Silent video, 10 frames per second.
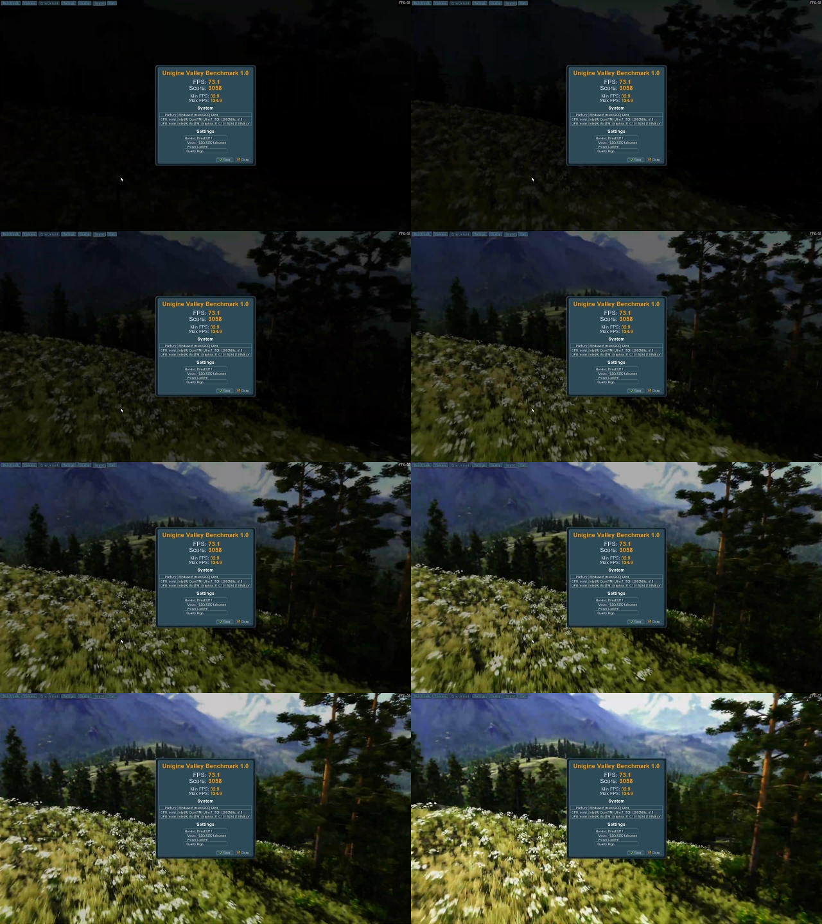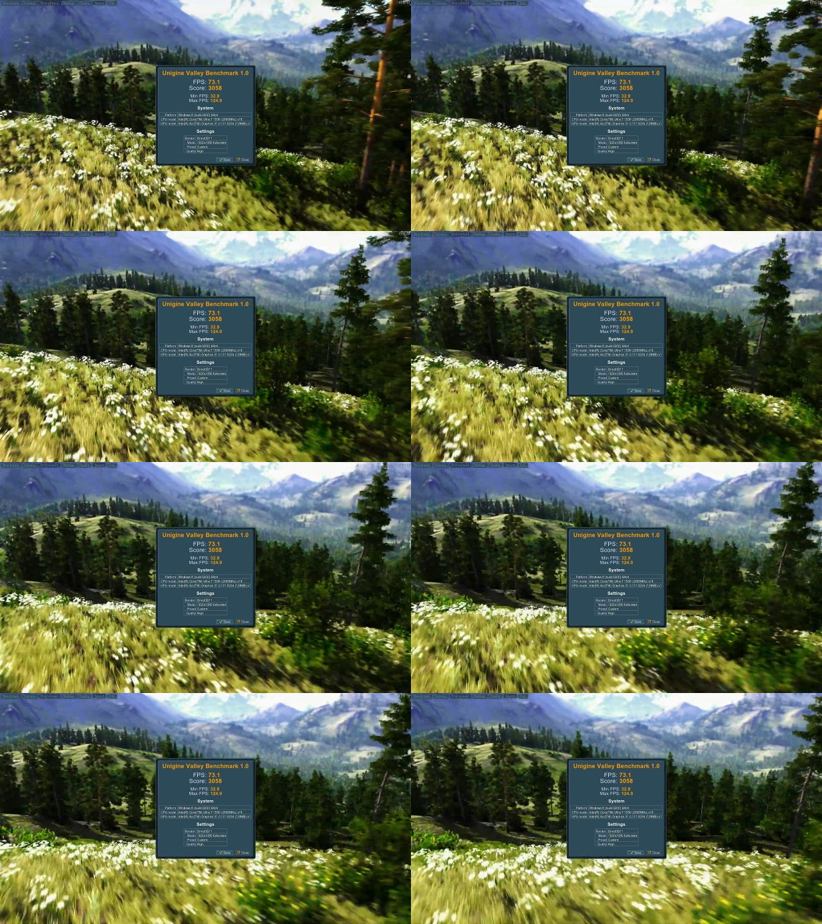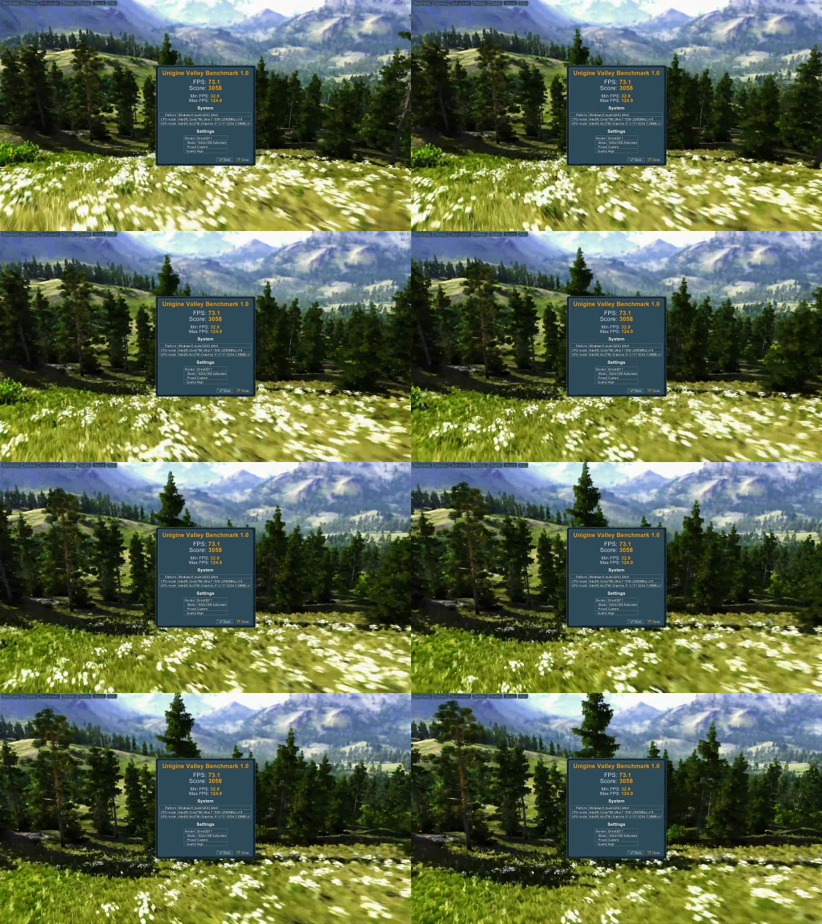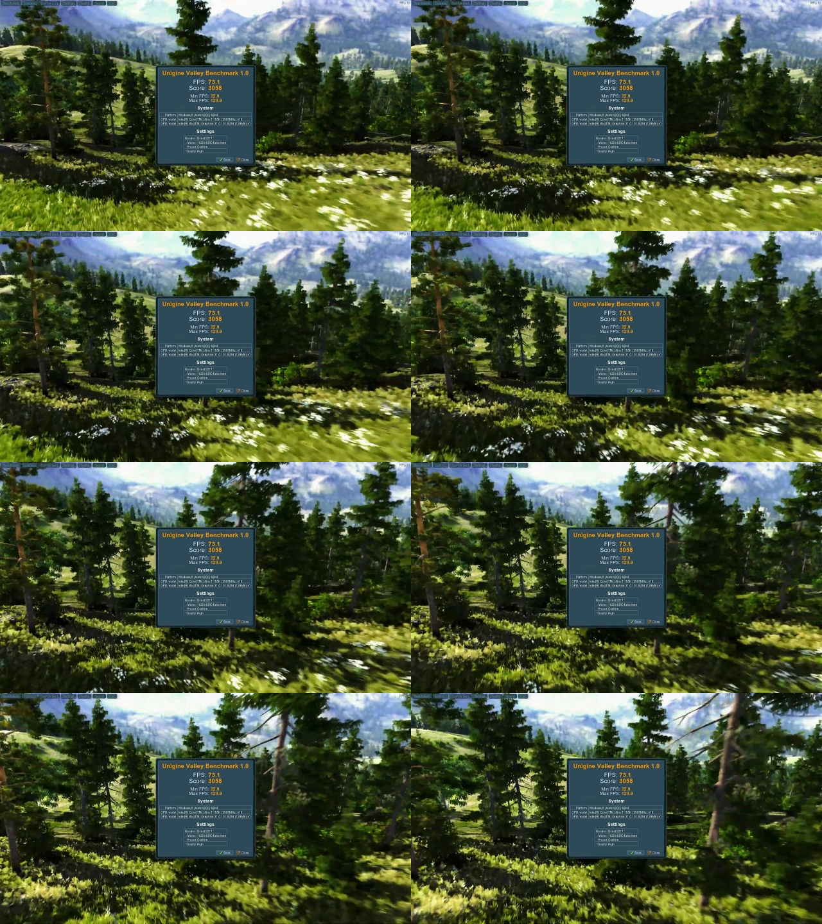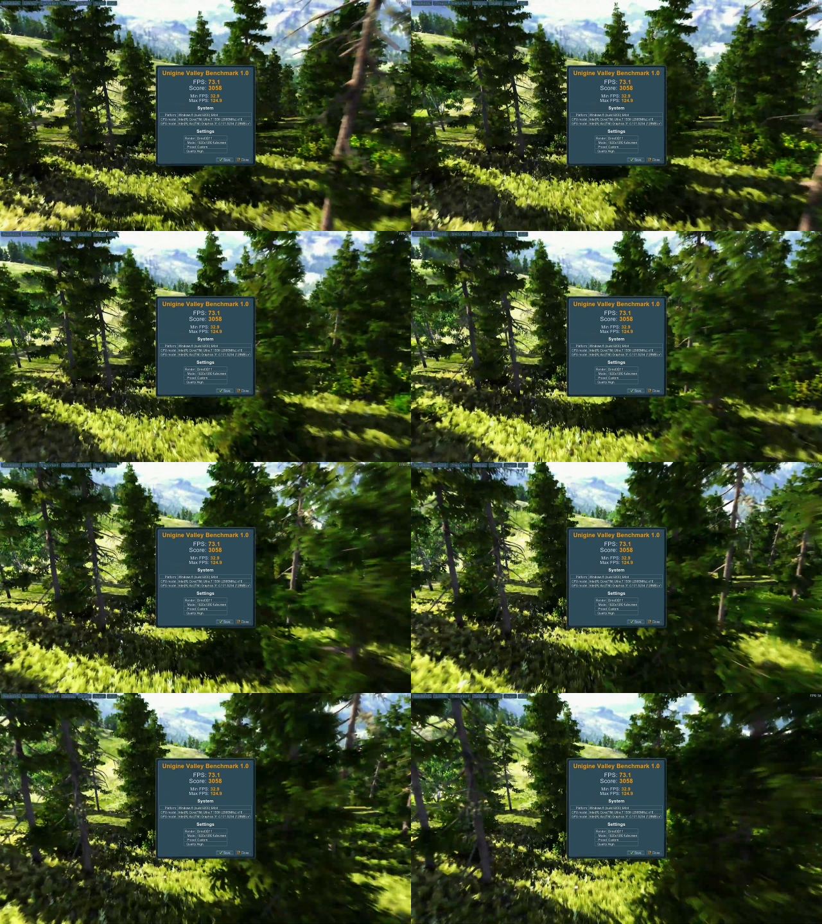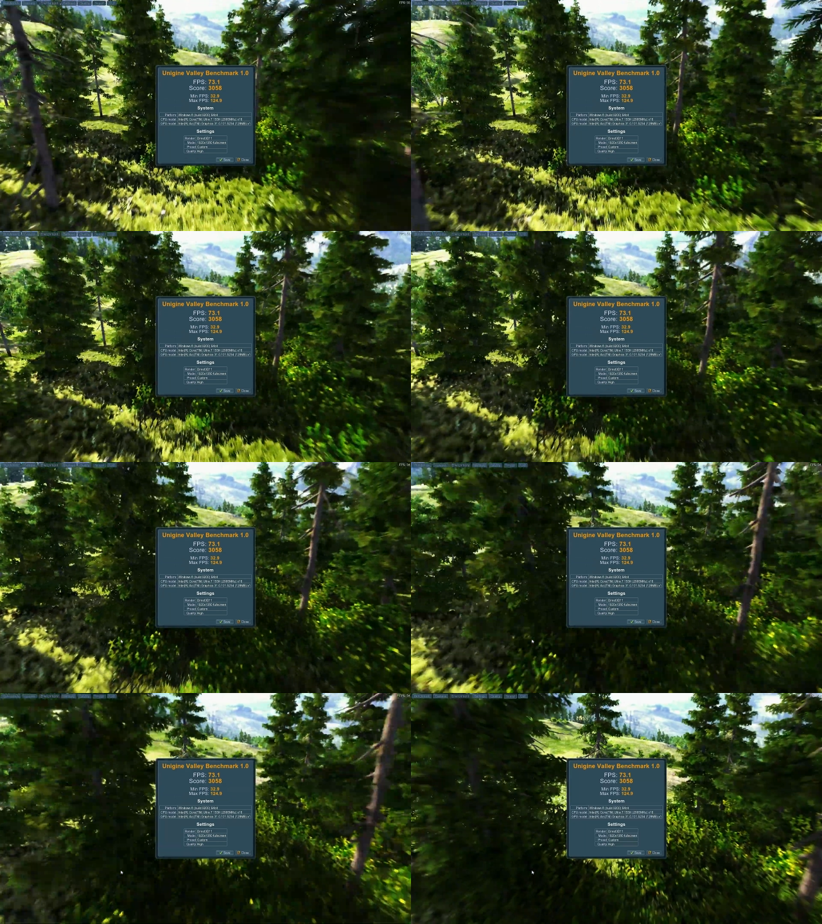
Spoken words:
No face is visible, so there are no lips to read.